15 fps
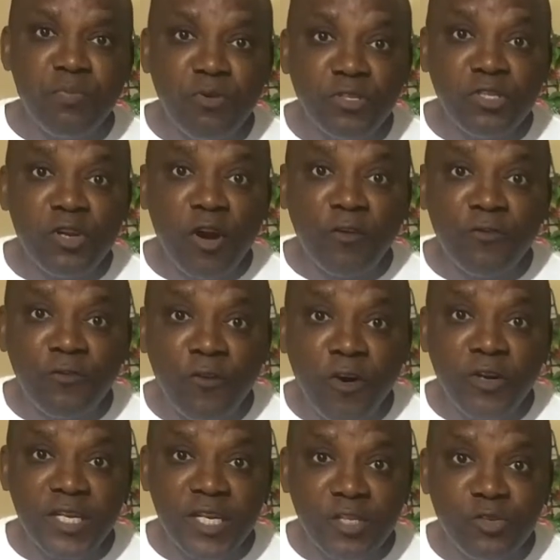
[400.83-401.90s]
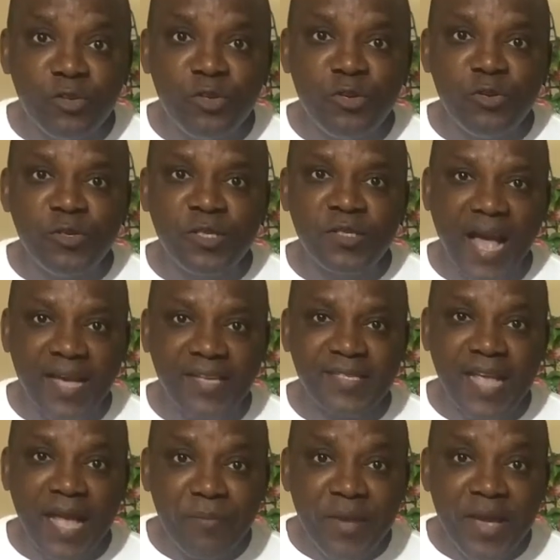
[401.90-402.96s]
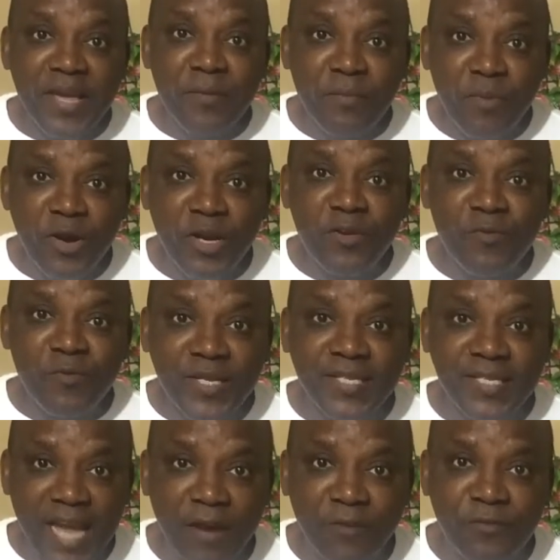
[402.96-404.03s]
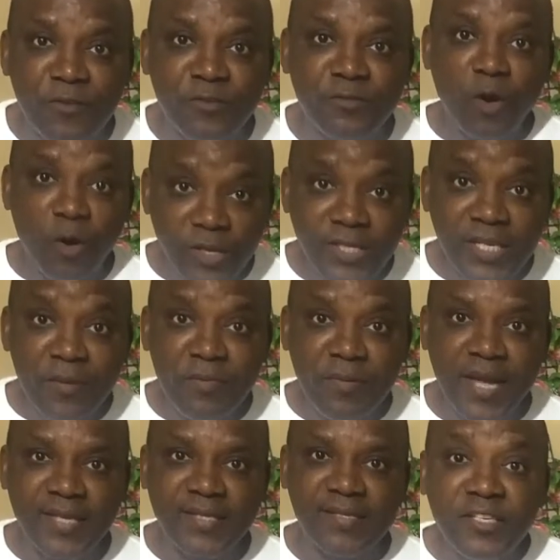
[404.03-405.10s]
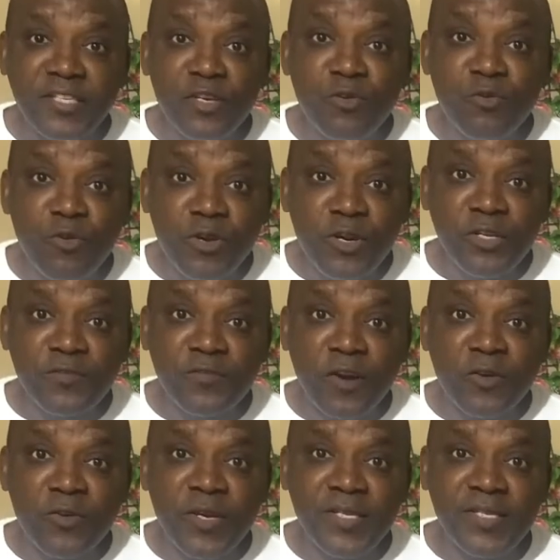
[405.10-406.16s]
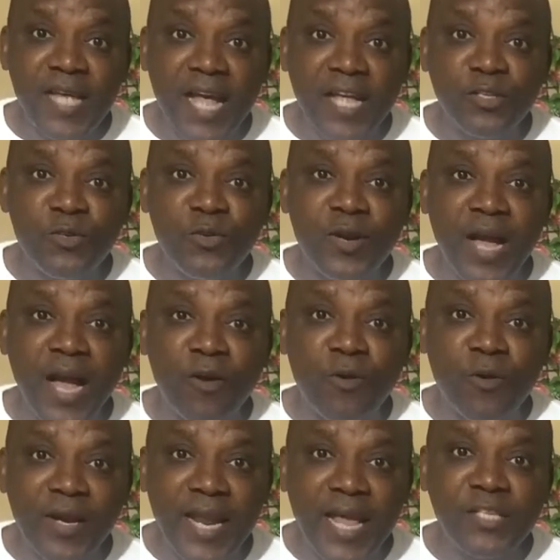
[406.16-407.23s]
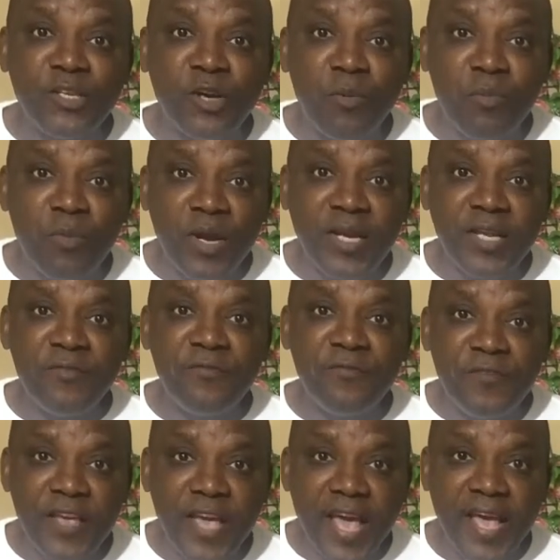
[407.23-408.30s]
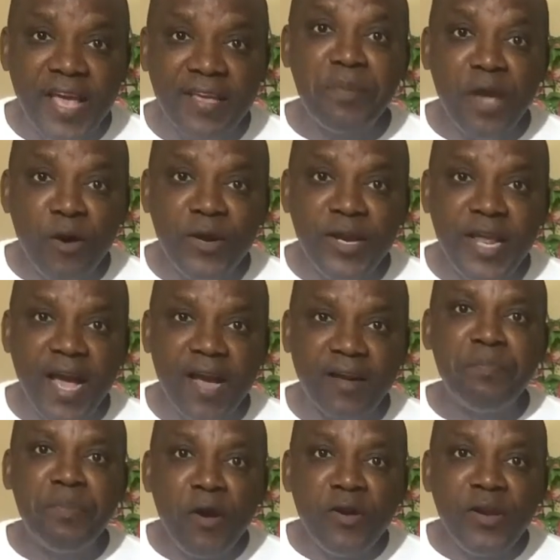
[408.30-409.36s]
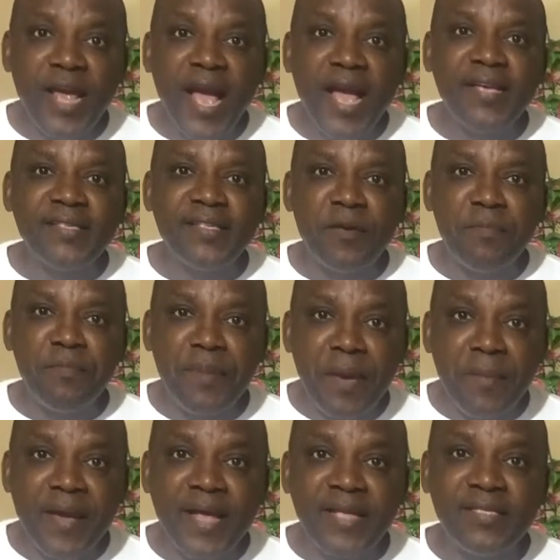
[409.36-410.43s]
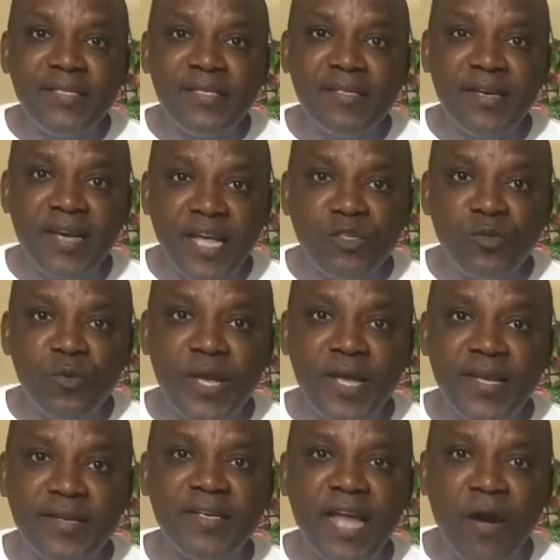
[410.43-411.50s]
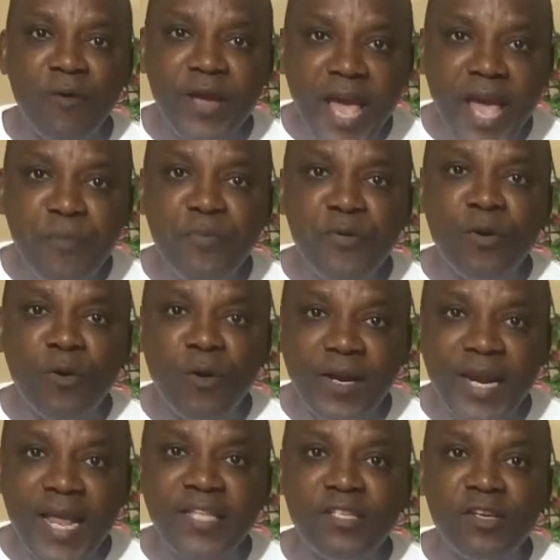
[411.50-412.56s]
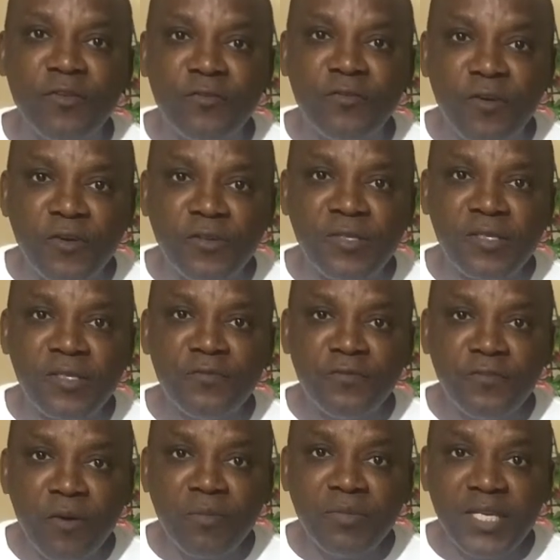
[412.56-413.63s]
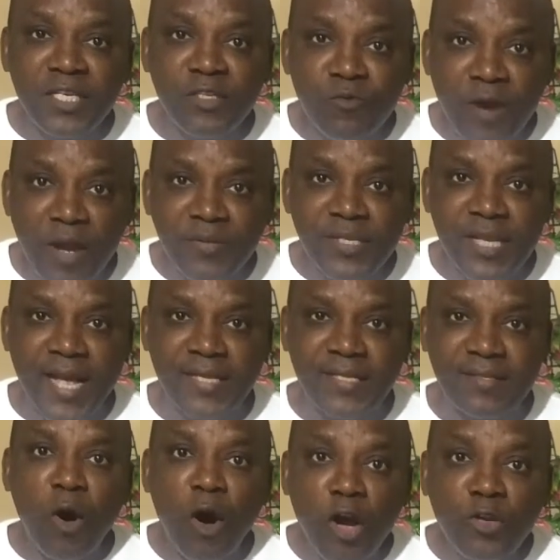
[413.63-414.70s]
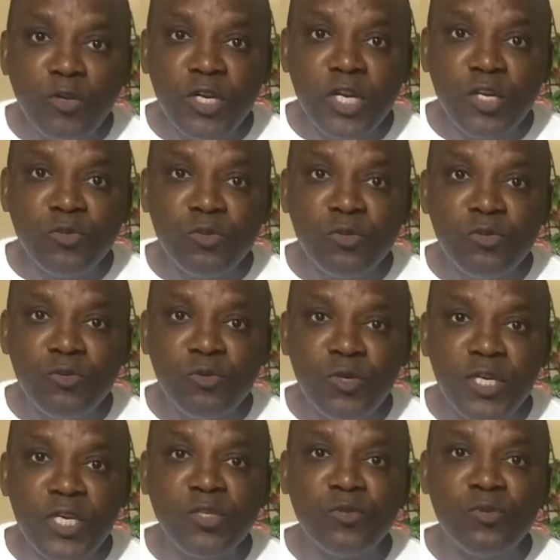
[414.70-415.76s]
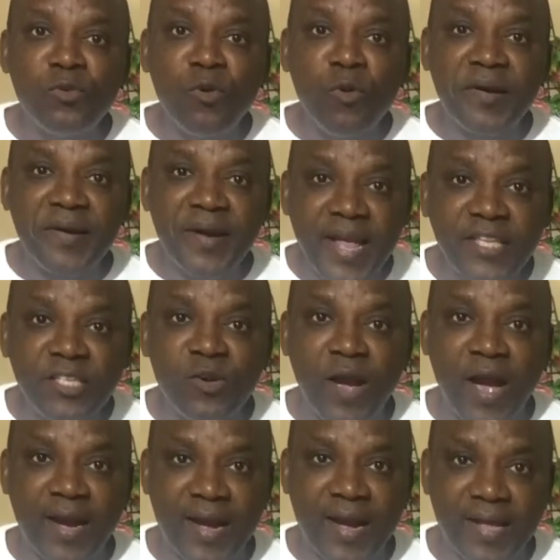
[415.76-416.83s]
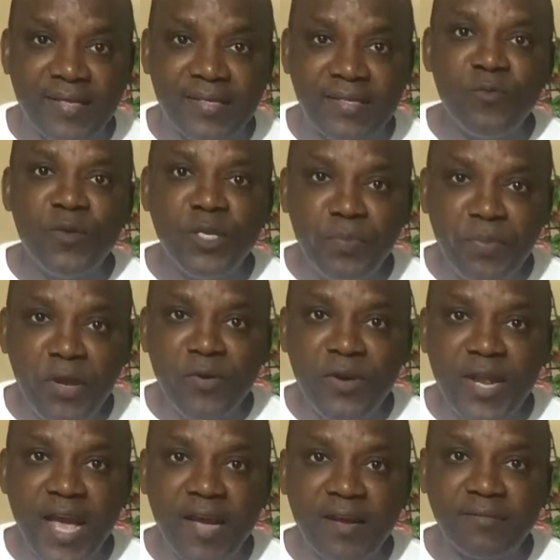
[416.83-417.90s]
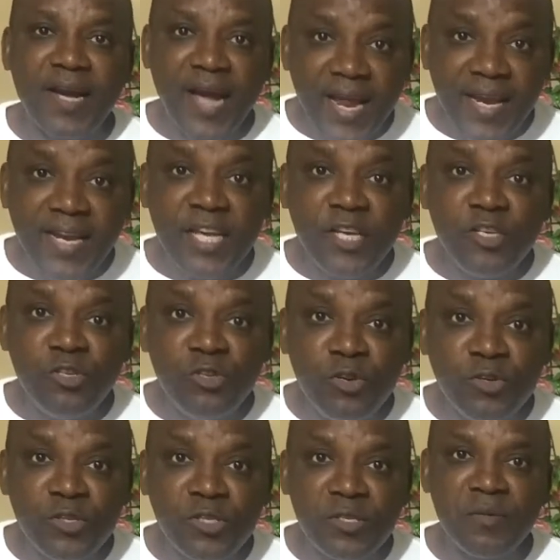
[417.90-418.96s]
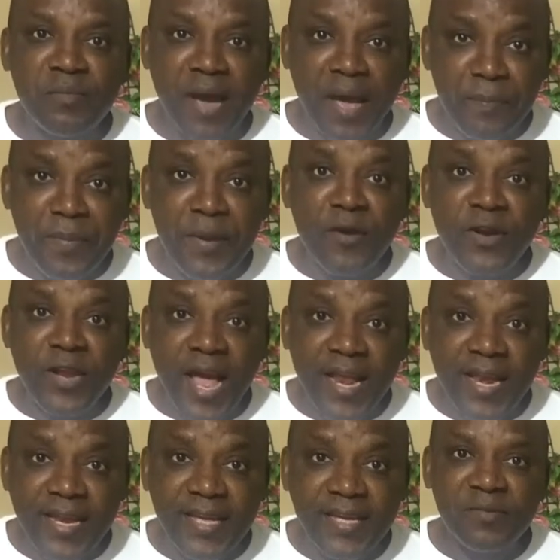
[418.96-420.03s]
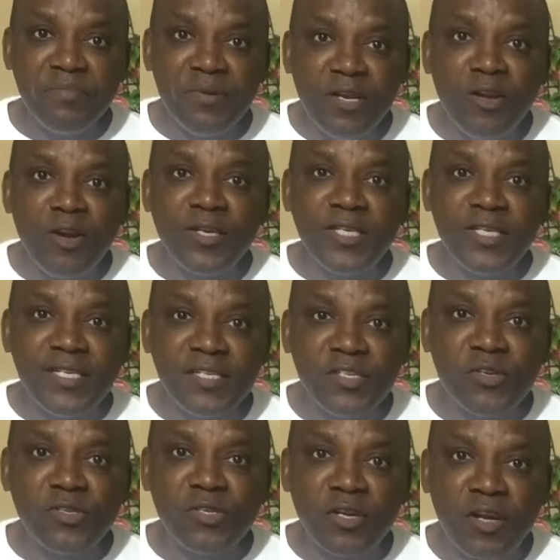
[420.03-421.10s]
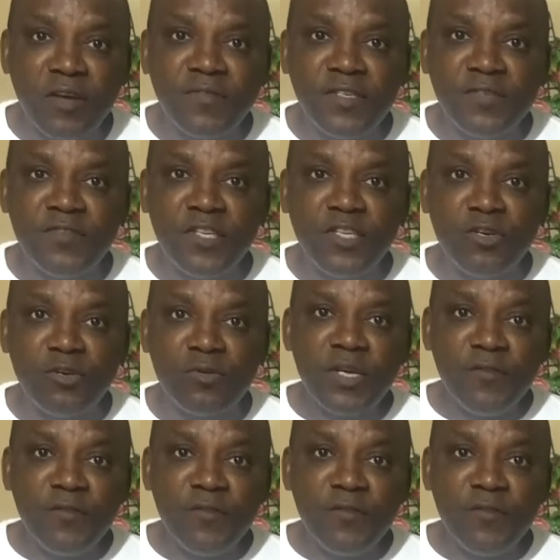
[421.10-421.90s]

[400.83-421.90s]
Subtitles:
Put your phone into use and start making money with that phone or tablet. The good news for you is that you can collect your money via Pioneer. Pioneer is a payment gateway that will help you collect your funds from this website. All you need to do is to create your account with Pioneer. Kindly use my Pioneer link below the description of this video.